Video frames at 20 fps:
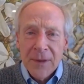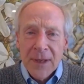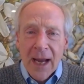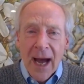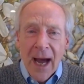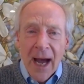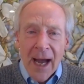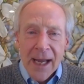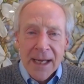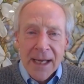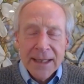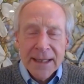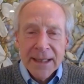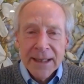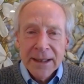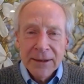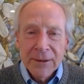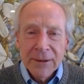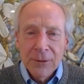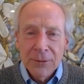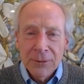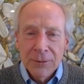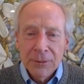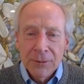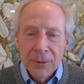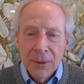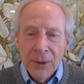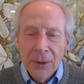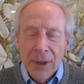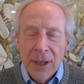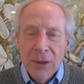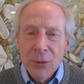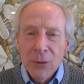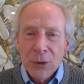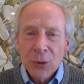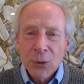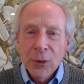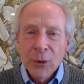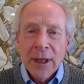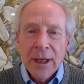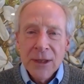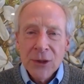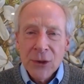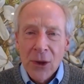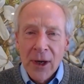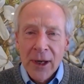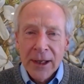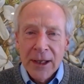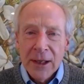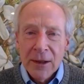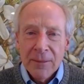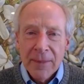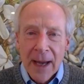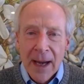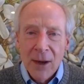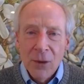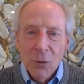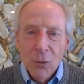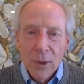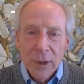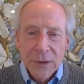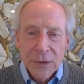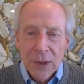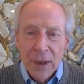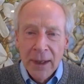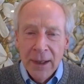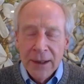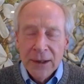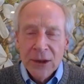the idea he was really talking about was